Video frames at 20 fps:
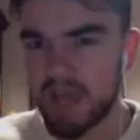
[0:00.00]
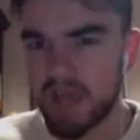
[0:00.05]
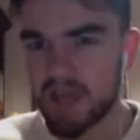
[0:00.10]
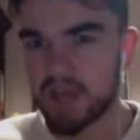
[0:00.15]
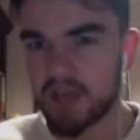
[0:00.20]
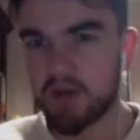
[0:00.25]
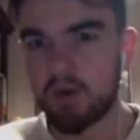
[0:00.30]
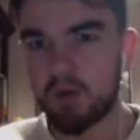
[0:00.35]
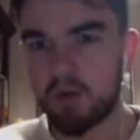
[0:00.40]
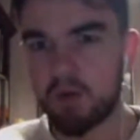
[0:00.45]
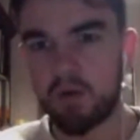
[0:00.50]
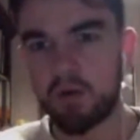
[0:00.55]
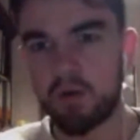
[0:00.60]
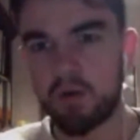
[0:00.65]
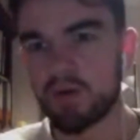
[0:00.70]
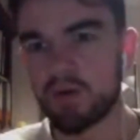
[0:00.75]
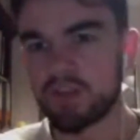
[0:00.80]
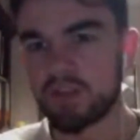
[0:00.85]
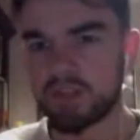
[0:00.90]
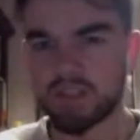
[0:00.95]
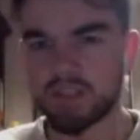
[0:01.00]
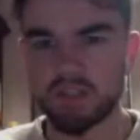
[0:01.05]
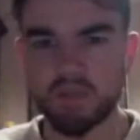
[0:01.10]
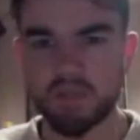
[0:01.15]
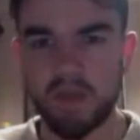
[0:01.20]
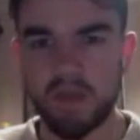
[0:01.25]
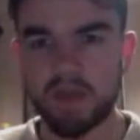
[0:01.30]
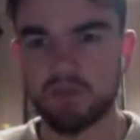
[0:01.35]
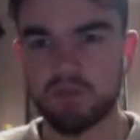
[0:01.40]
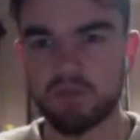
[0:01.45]
or does it depend
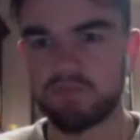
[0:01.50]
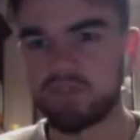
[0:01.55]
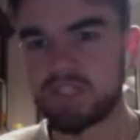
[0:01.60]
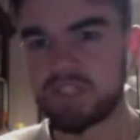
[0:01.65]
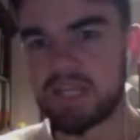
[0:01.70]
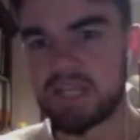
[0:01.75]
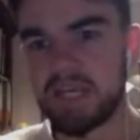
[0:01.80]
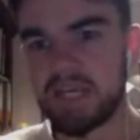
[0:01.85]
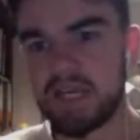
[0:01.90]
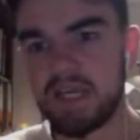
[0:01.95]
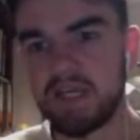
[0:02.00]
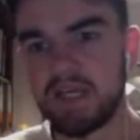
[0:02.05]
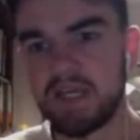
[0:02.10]
on fatigue?